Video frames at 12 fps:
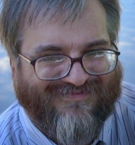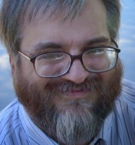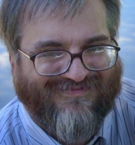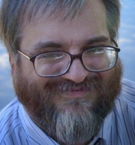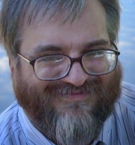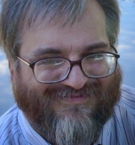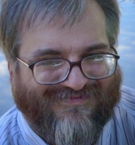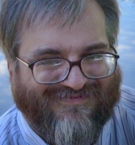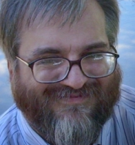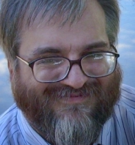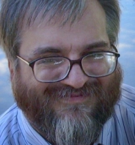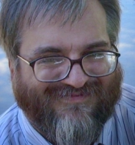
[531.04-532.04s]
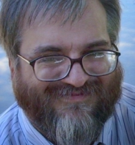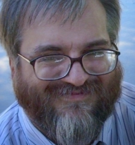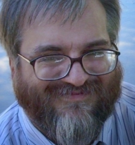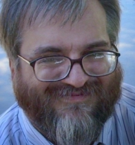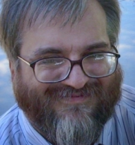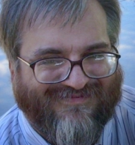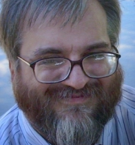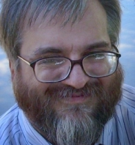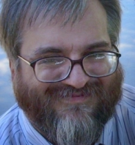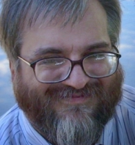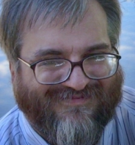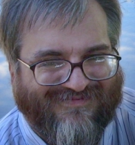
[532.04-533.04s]

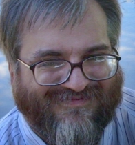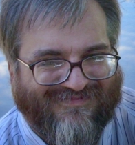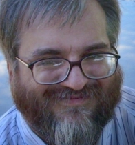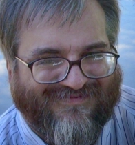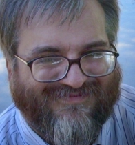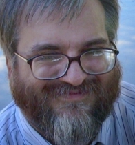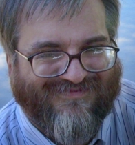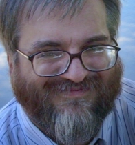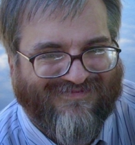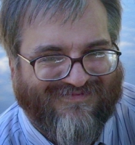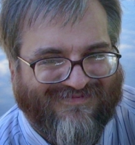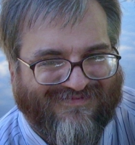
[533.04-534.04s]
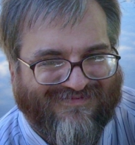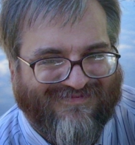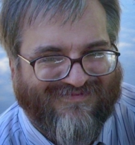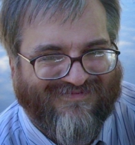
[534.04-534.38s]
(silent)